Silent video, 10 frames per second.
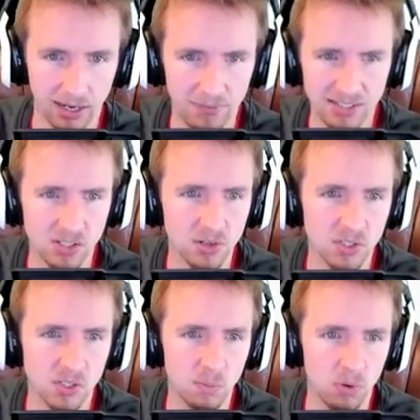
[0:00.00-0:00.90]
And that's not a
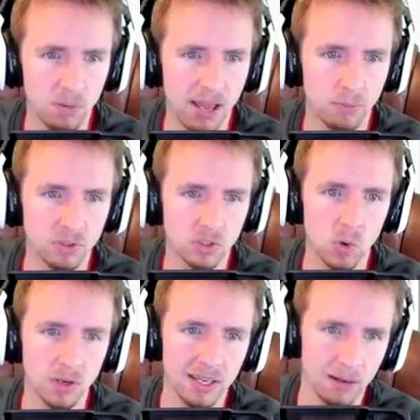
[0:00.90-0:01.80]
small amount. We're
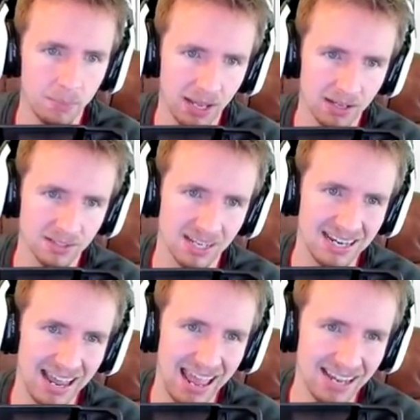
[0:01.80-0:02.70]
talking about
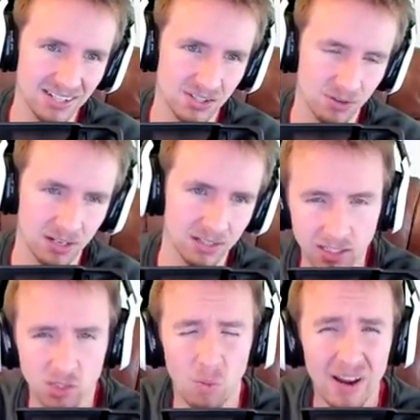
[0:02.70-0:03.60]
an extra
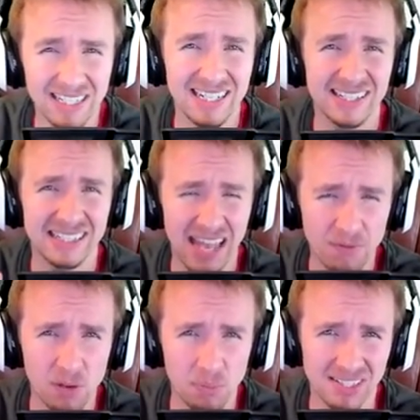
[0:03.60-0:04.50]

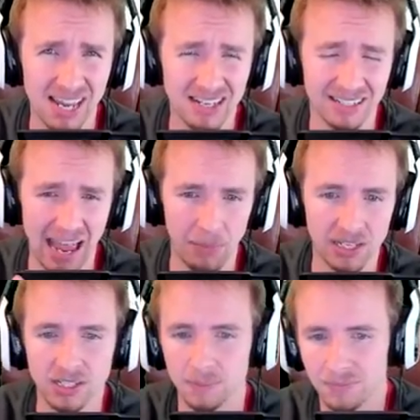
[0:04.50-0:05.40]
27%
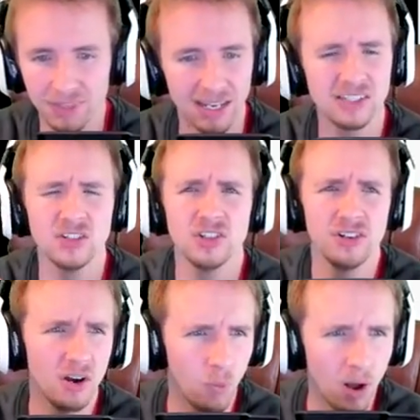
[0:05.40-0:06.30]
damage. And so, do you
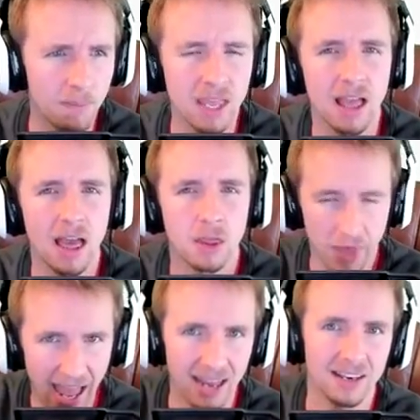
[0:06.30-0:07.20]
know what?
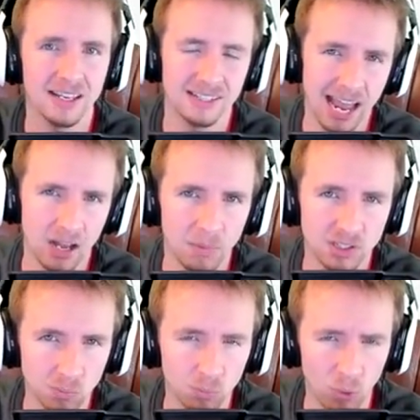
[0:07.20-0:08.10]
That is how
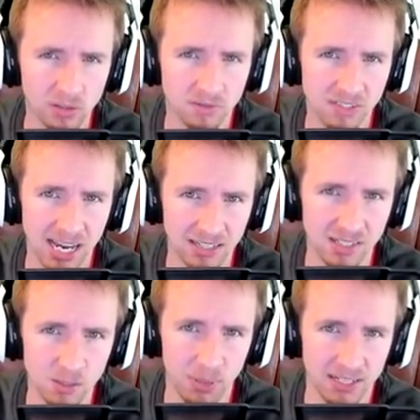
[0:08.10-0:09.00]
much World of Tanks
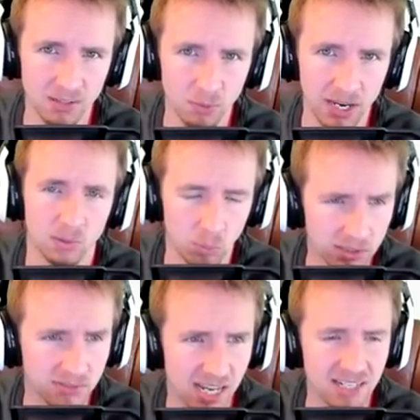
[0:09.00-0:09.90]
is pay to win.
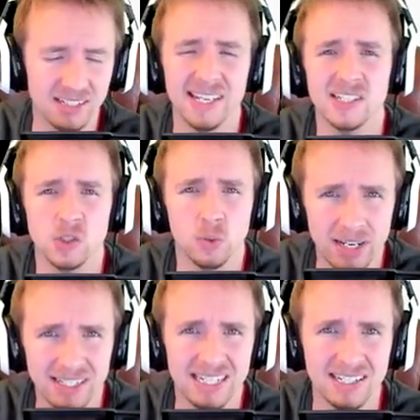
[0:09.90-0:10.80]
World of Tanks is
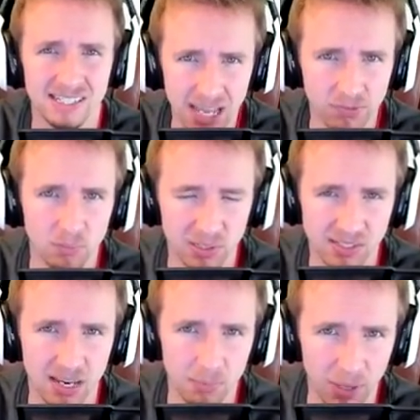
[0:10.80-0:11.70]

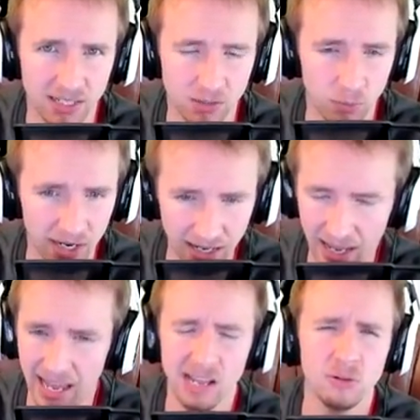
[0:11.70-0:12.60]
27% pay to win.
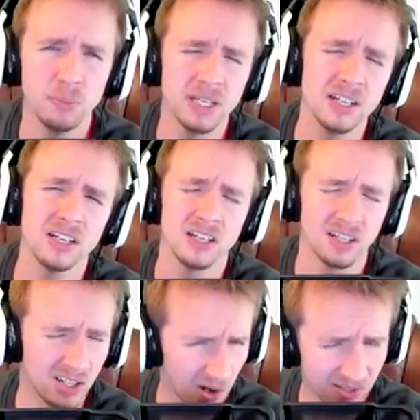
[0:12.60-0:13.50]
And I will be
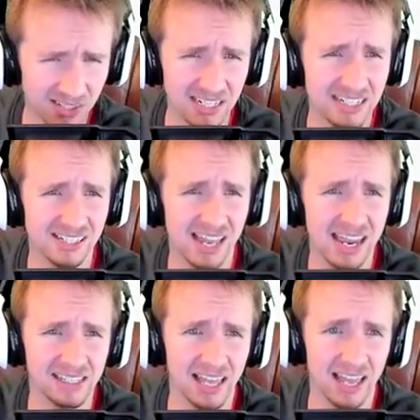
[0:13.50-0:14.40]
constantly
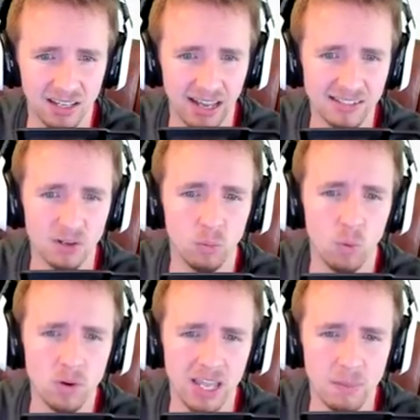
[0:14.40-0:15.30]
saying that until
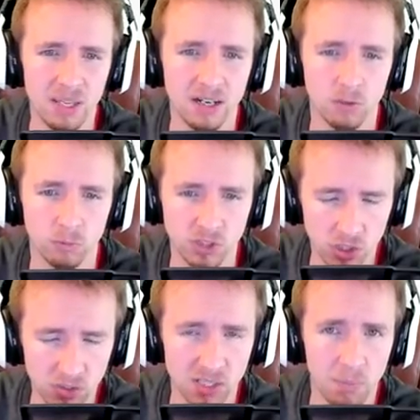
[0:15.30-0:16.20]
Wargaming
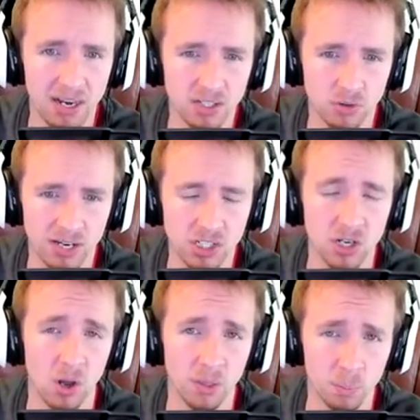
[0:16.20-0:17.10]
reduce the
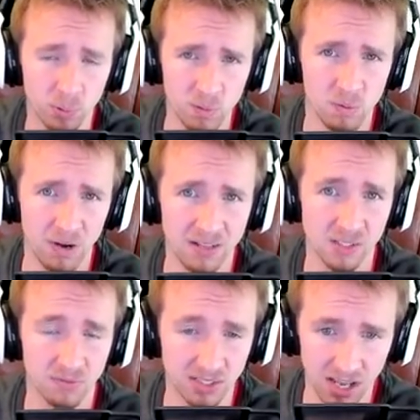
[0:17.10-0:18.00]
penetration on the premium
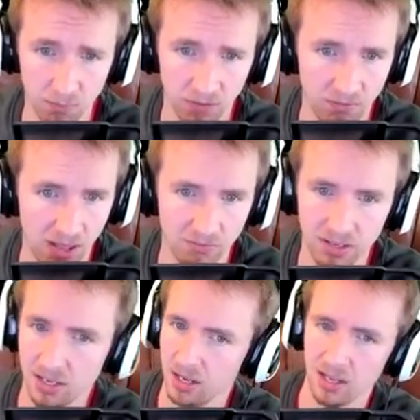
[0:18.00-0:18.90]
rounds of the Type 5
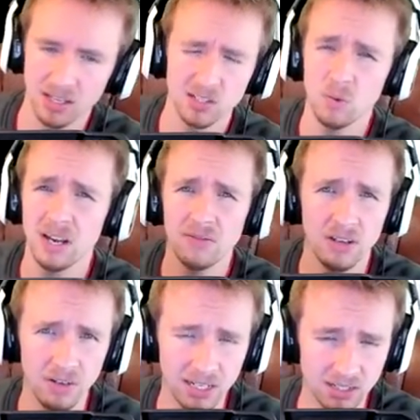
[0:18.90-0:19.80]
Heavy to whatever
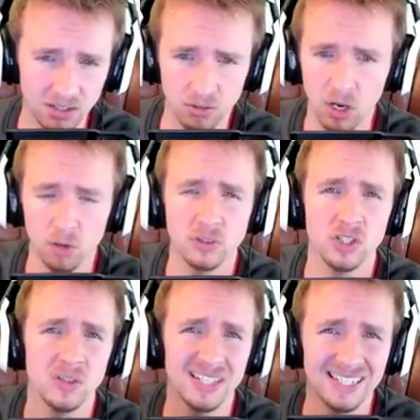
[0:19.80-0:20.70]
you need to.
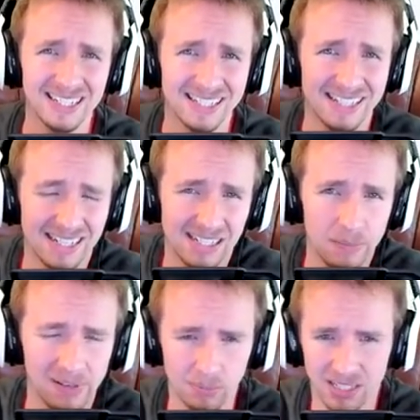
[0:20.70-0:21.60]
Reduce it to 60
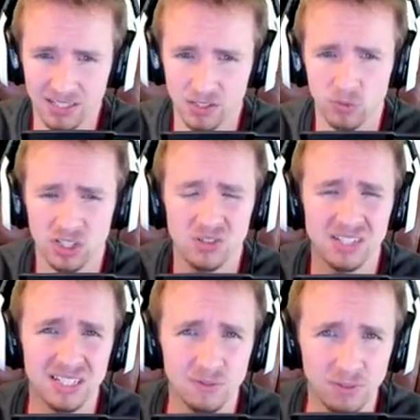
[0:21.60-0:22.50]
millimeters,
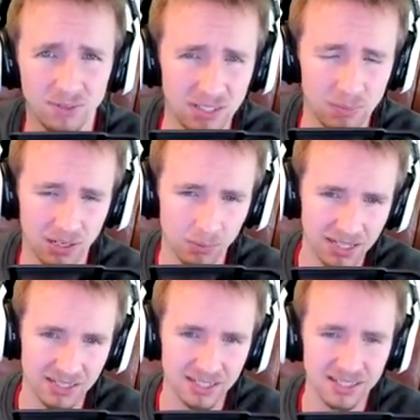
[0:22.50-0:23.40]
reduce it to 50
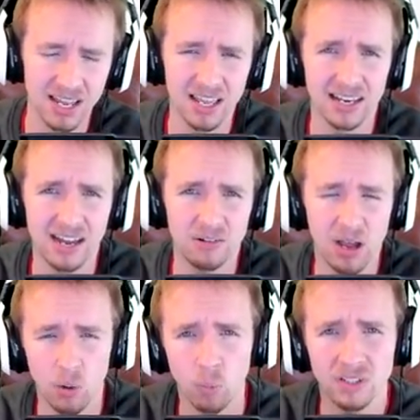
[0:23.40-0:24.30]
millimeters. Now,
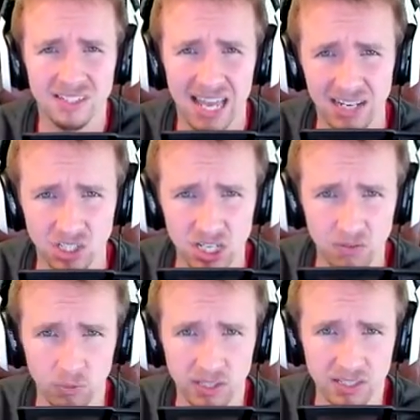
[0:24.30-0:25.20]
what does that
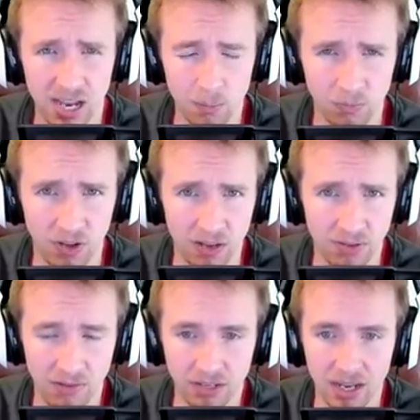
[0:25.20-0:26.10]
achieve with the Type 5
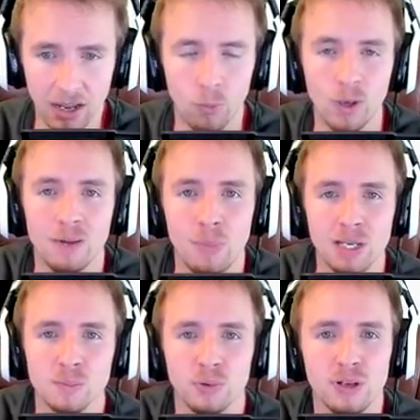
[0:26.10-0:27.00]
Heavy? Well, it
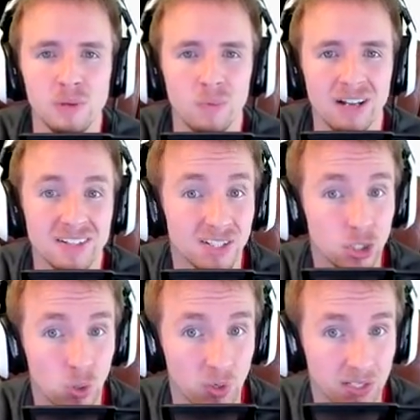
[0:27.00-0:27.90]
makes premium rounds a
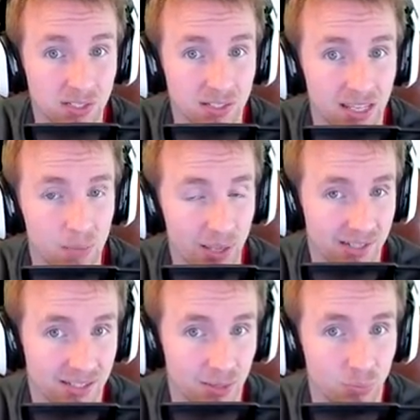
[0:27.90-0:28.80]
choice. It
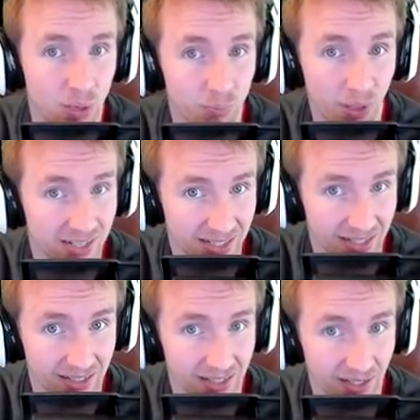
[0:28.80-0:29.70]
makes them
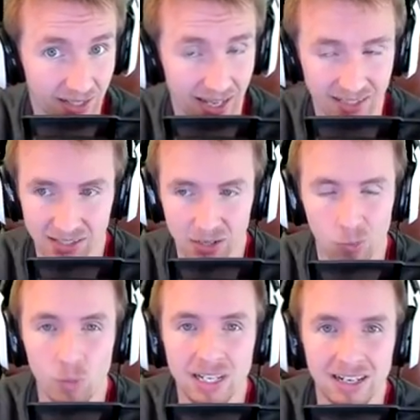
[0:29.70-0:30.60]
better against
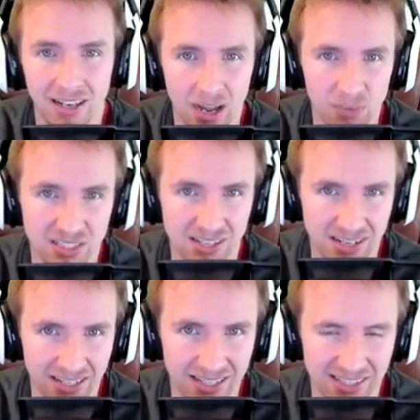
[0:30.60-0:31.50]
weakly armoured
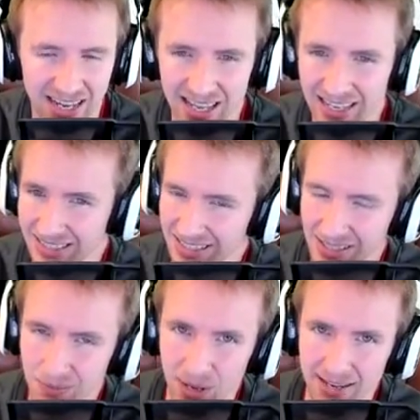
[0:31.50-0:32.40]
targets. It
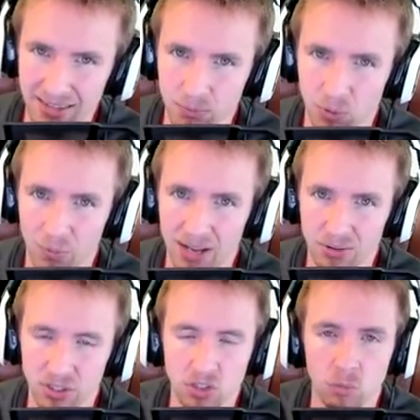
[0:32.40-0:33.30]
doesn't make them a
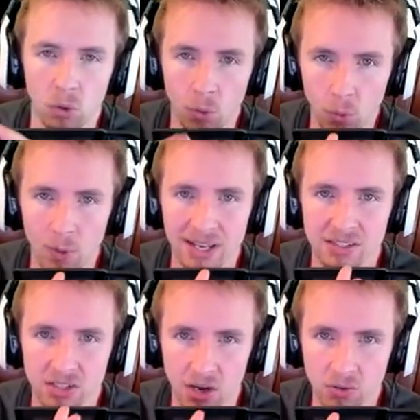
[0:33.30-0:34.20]
round that you
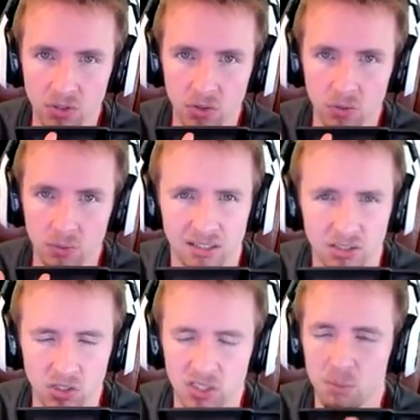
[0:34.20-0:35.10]
always go to
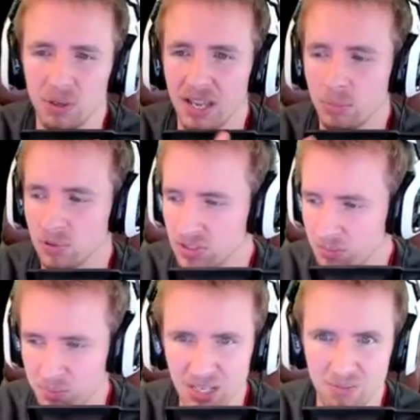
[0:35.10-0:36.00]
just to be able to
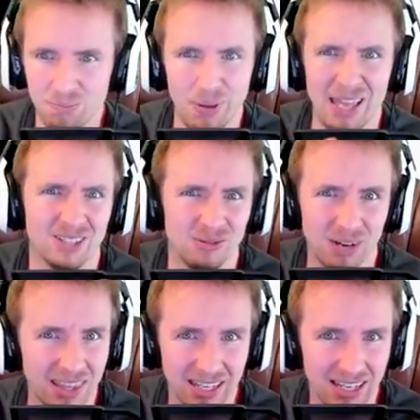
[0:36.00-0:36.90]
be better
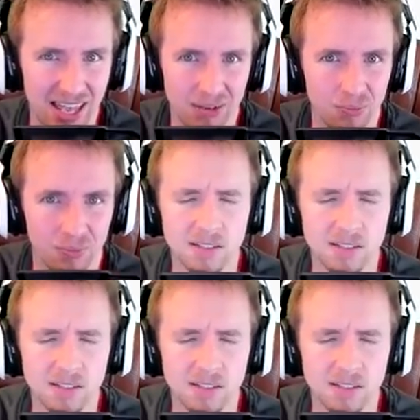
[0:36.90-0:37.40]
at the game.